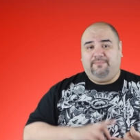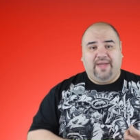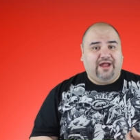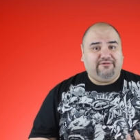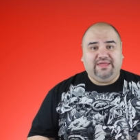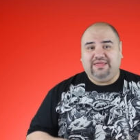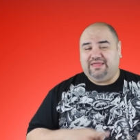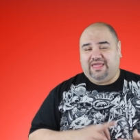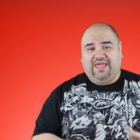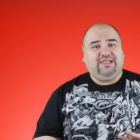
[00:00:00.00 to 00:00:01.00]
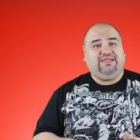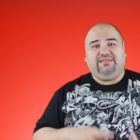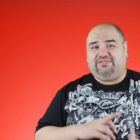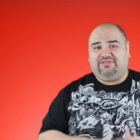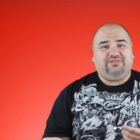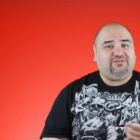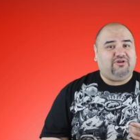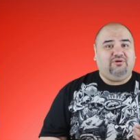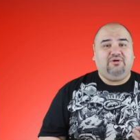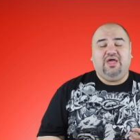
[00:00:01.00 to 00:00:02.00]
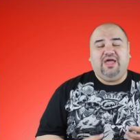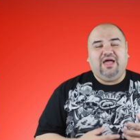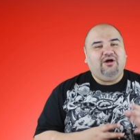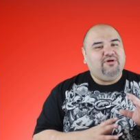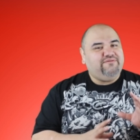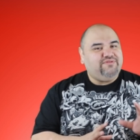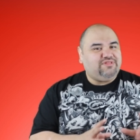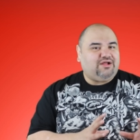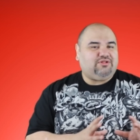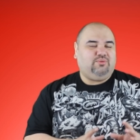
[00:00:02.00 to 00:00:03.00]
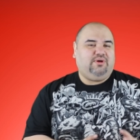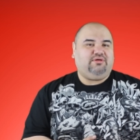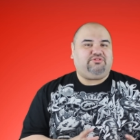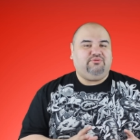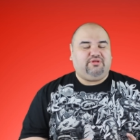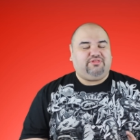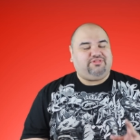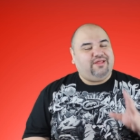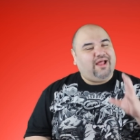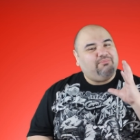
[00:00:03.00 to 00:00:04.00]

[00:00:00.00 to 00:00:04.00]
Barry, Caitlin, Cisco, hell, even Doctor Wells to an extent.